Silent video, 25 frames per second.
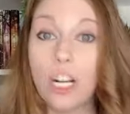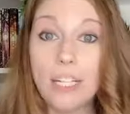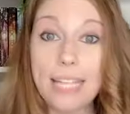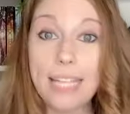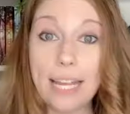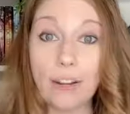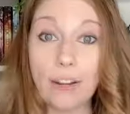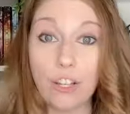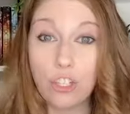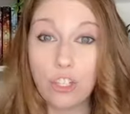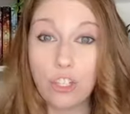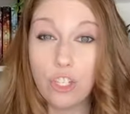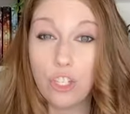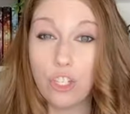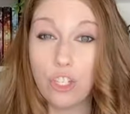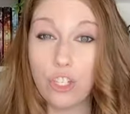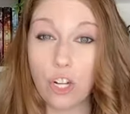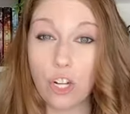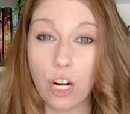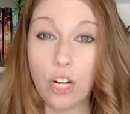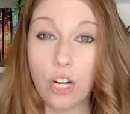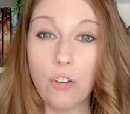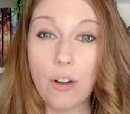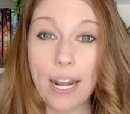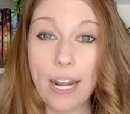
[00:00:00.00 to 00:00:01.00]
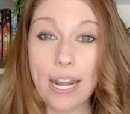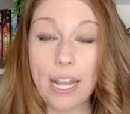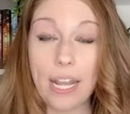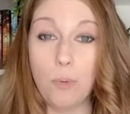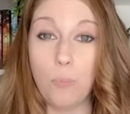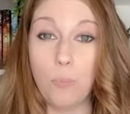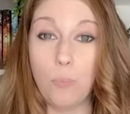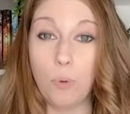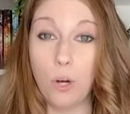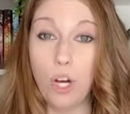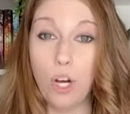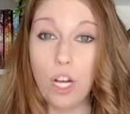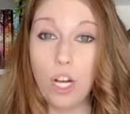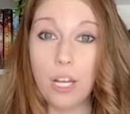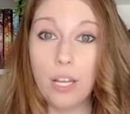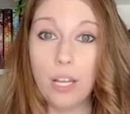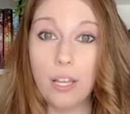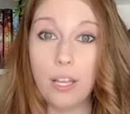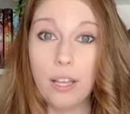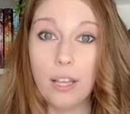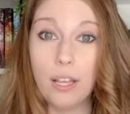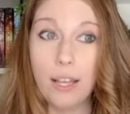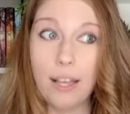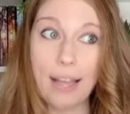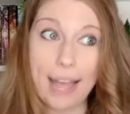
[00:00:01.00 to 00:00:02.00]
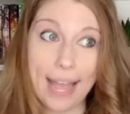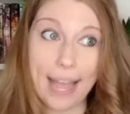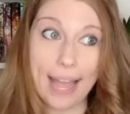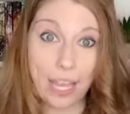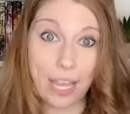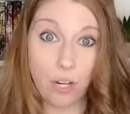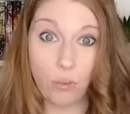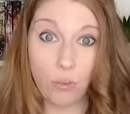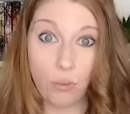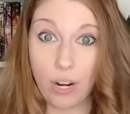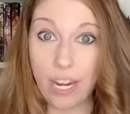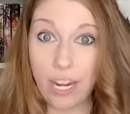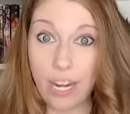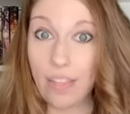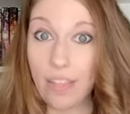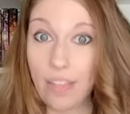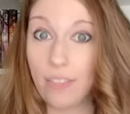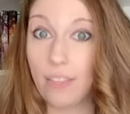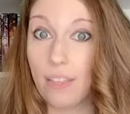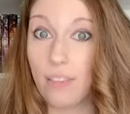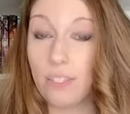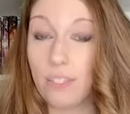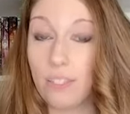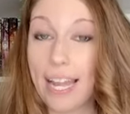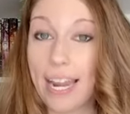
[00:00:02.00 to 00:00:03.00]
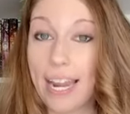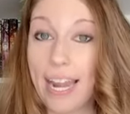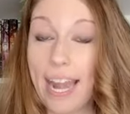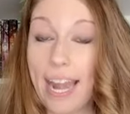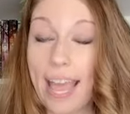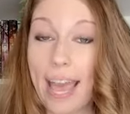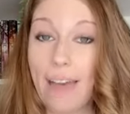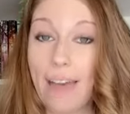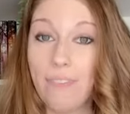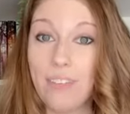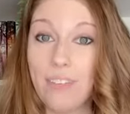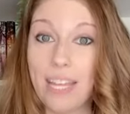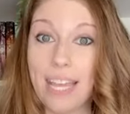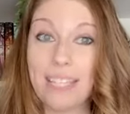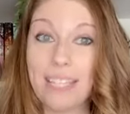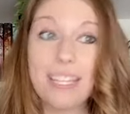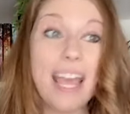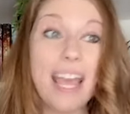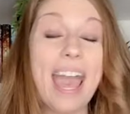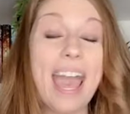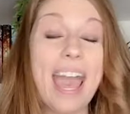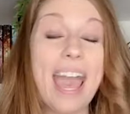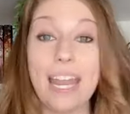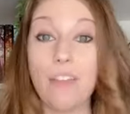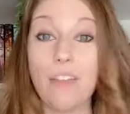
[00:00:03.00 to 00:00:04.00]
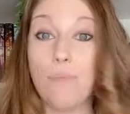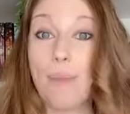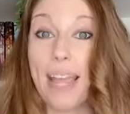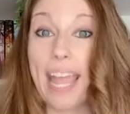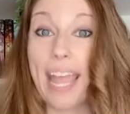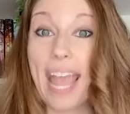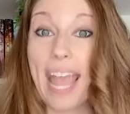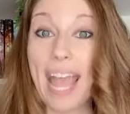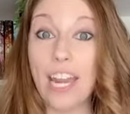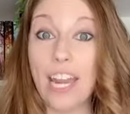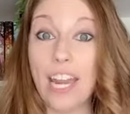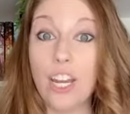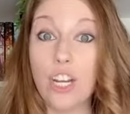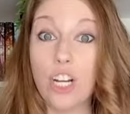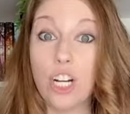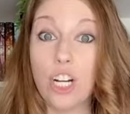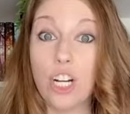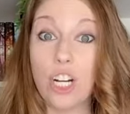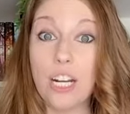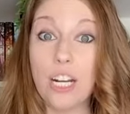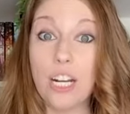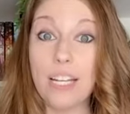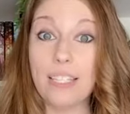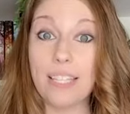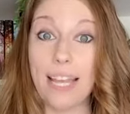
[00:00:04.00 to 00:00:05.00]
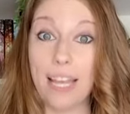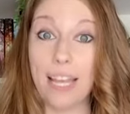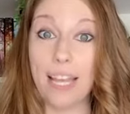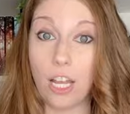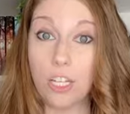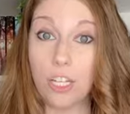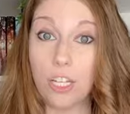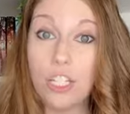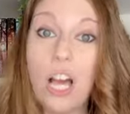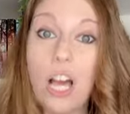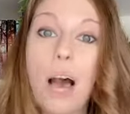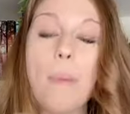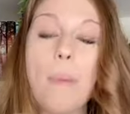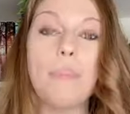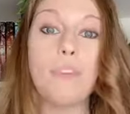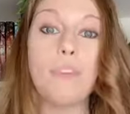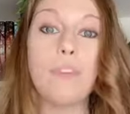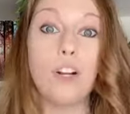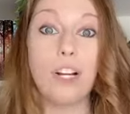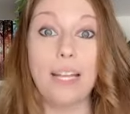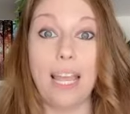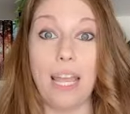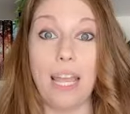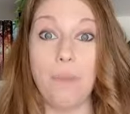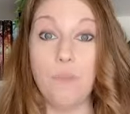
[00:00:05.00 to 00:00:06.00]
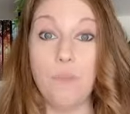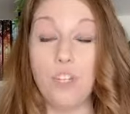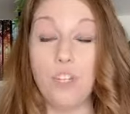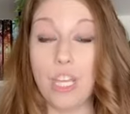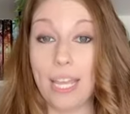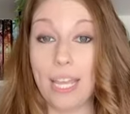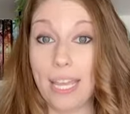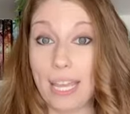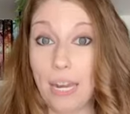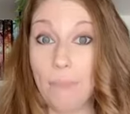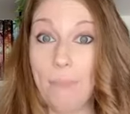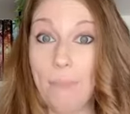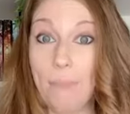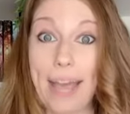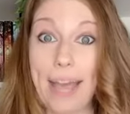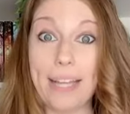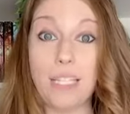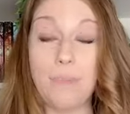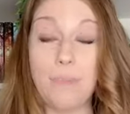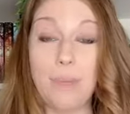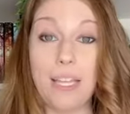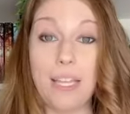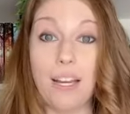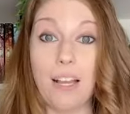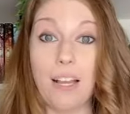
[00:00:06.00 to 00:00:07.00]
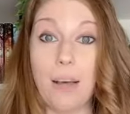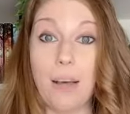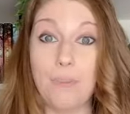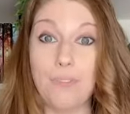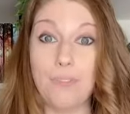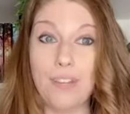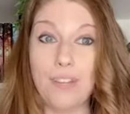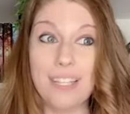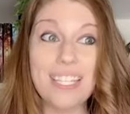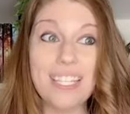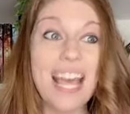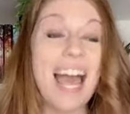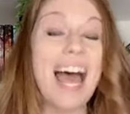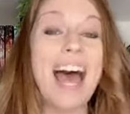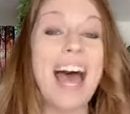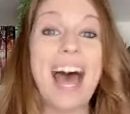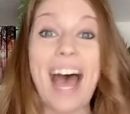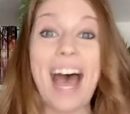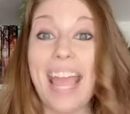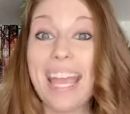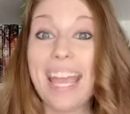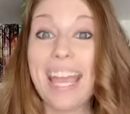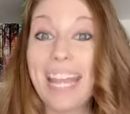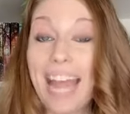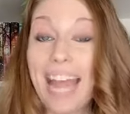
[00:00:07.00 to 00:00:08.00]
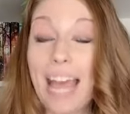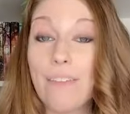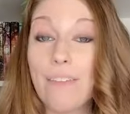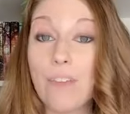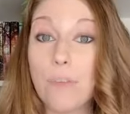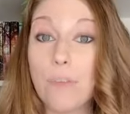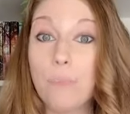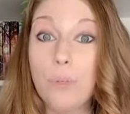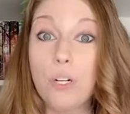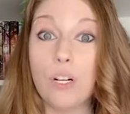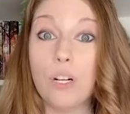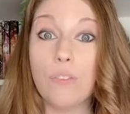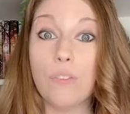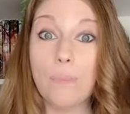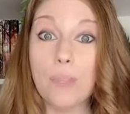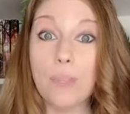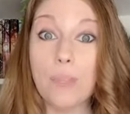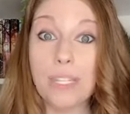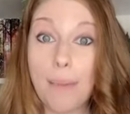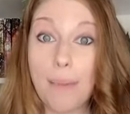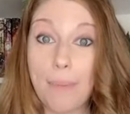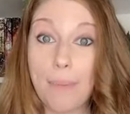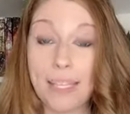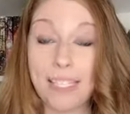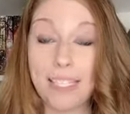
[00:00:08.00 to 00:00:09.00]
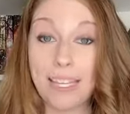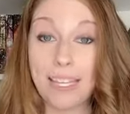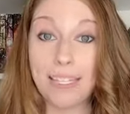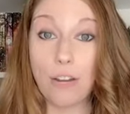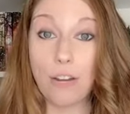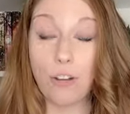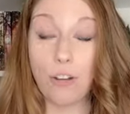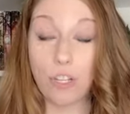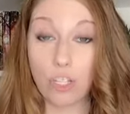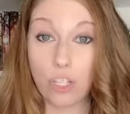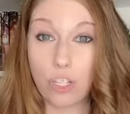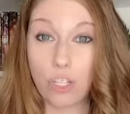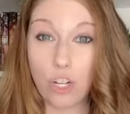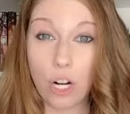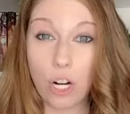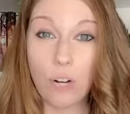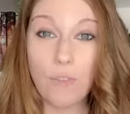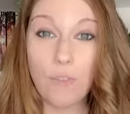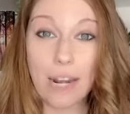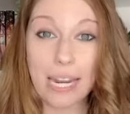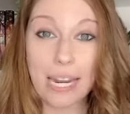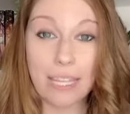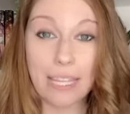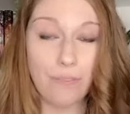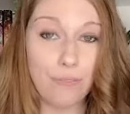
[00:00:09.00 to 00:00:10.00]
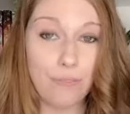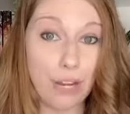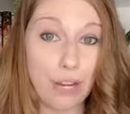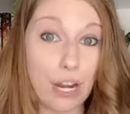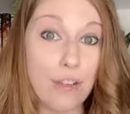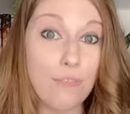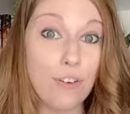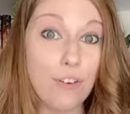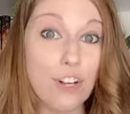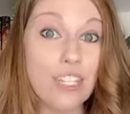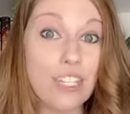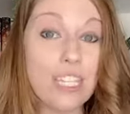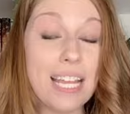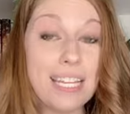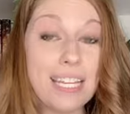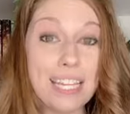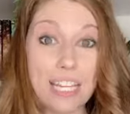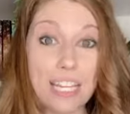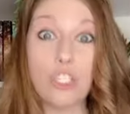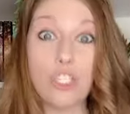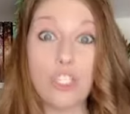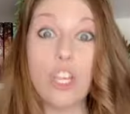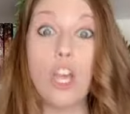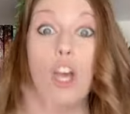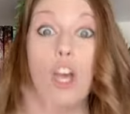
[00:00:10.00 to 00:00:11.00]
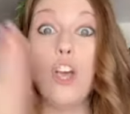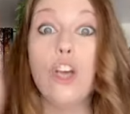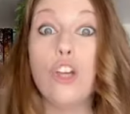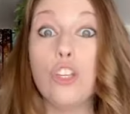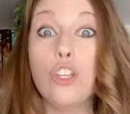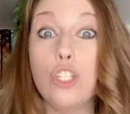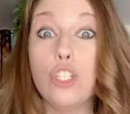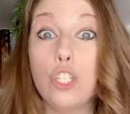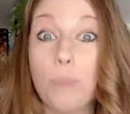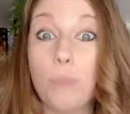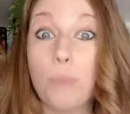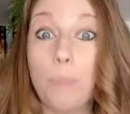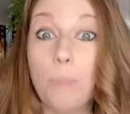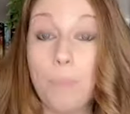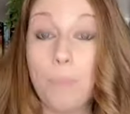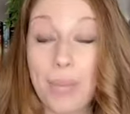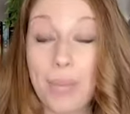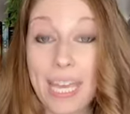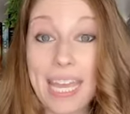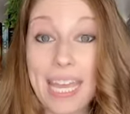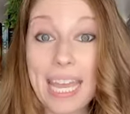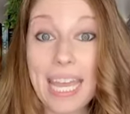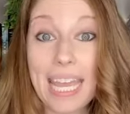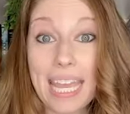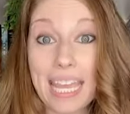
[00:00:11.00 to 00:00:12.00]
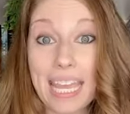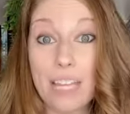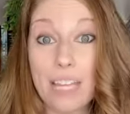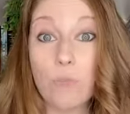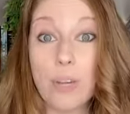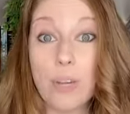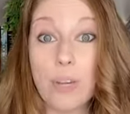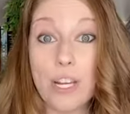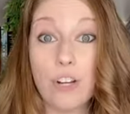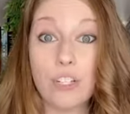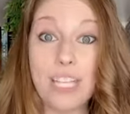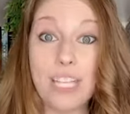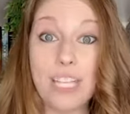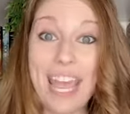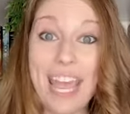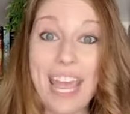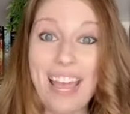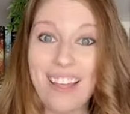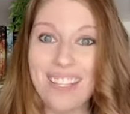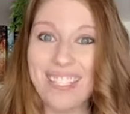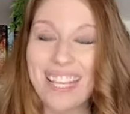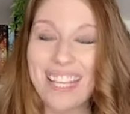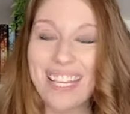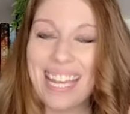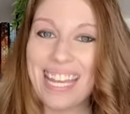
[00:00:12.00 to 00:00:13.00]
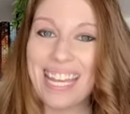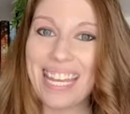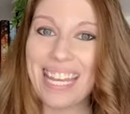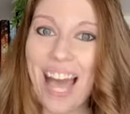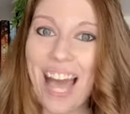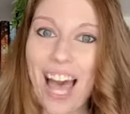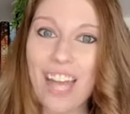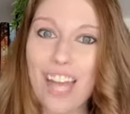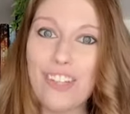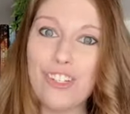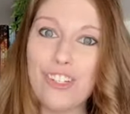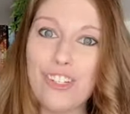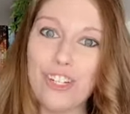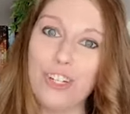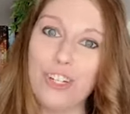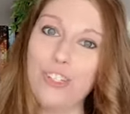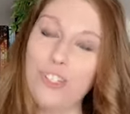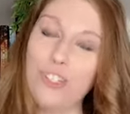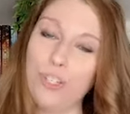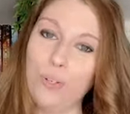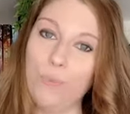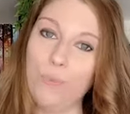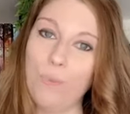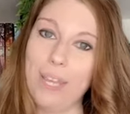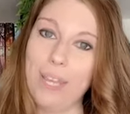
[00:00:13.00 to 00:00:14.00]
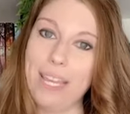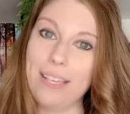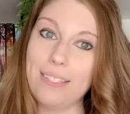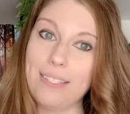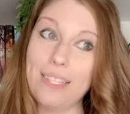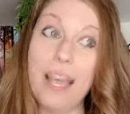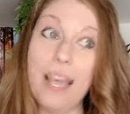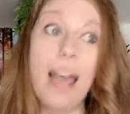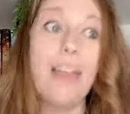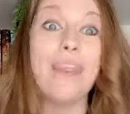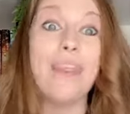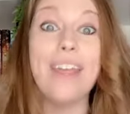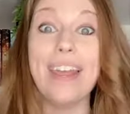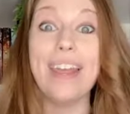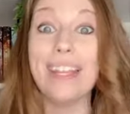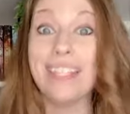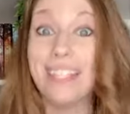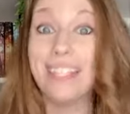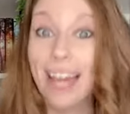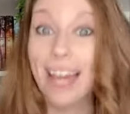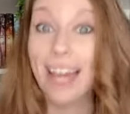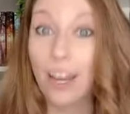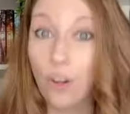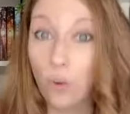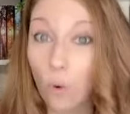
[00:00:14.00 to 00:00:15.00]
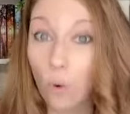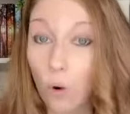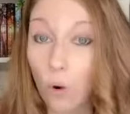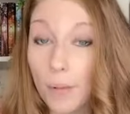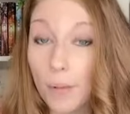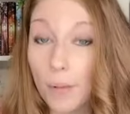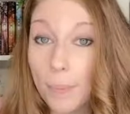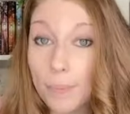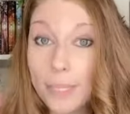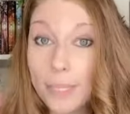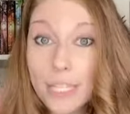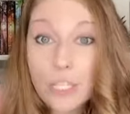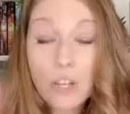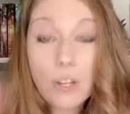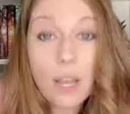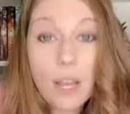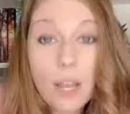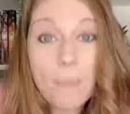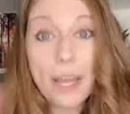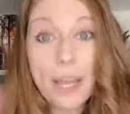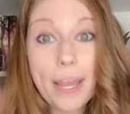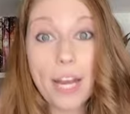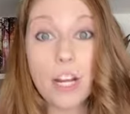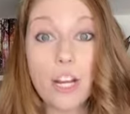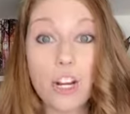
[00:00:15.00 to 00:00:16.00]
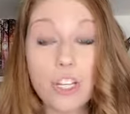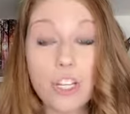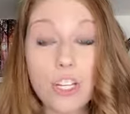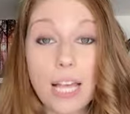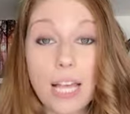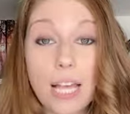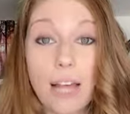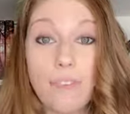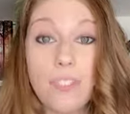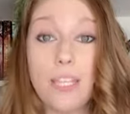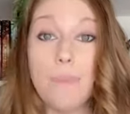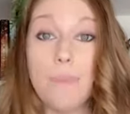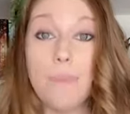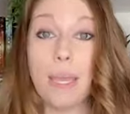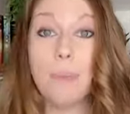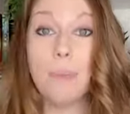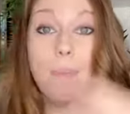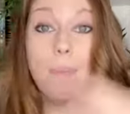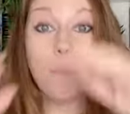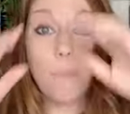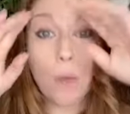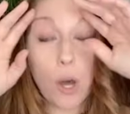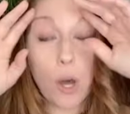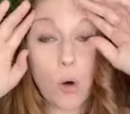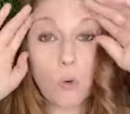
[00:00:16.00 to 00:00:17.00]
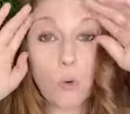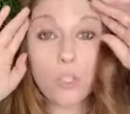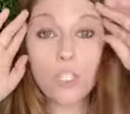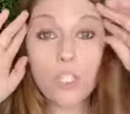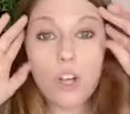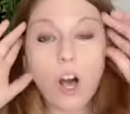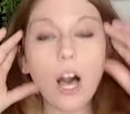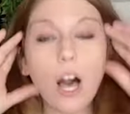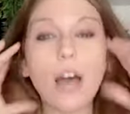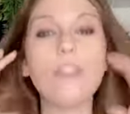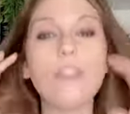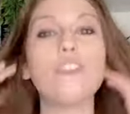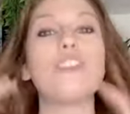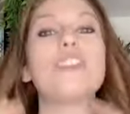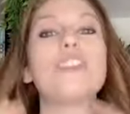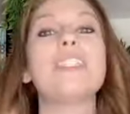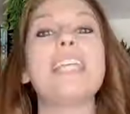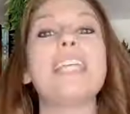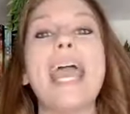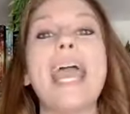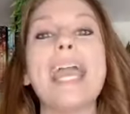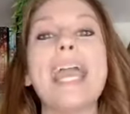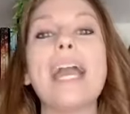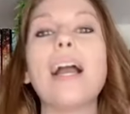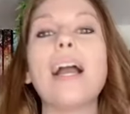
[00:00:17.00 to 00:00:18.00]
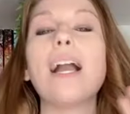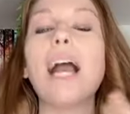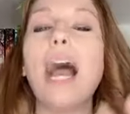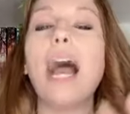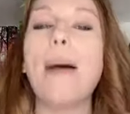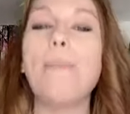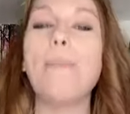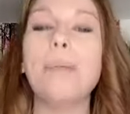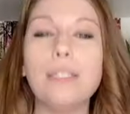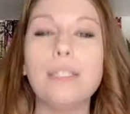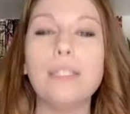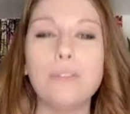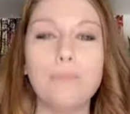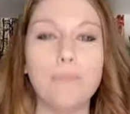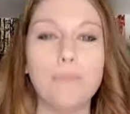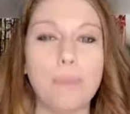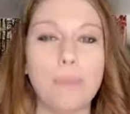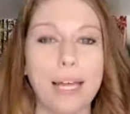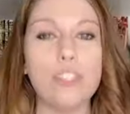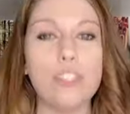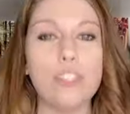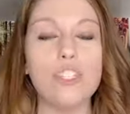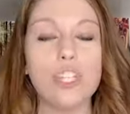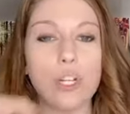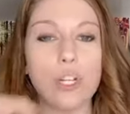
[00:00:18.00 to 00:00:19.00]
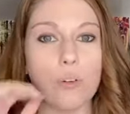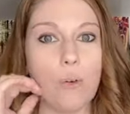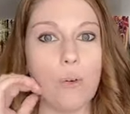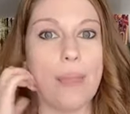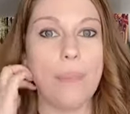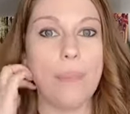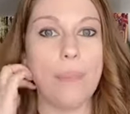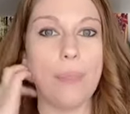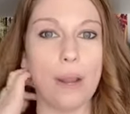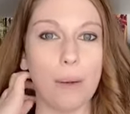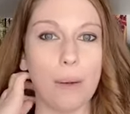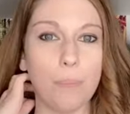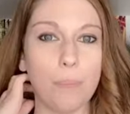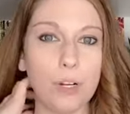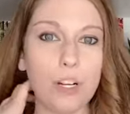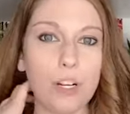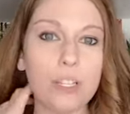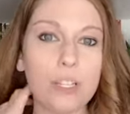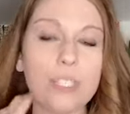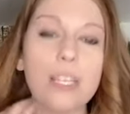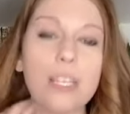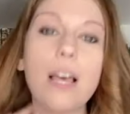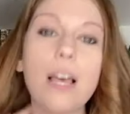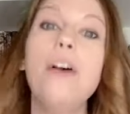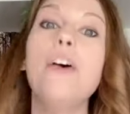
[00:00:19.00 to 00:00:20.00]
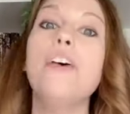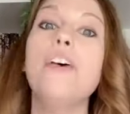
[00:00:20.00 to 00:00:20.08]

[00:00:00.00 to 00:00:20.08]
down and start writing a book, I can write it in those nine and a half days, and if my editor is like on top of her game, she can get it back to me in a couple of days. I can have a book from the time I sit down to start writing the very first sentence to being in readers' hands in under two weeks. That is not normal. Please don't compare yourself to me. Most authors take a couple of months to write their books.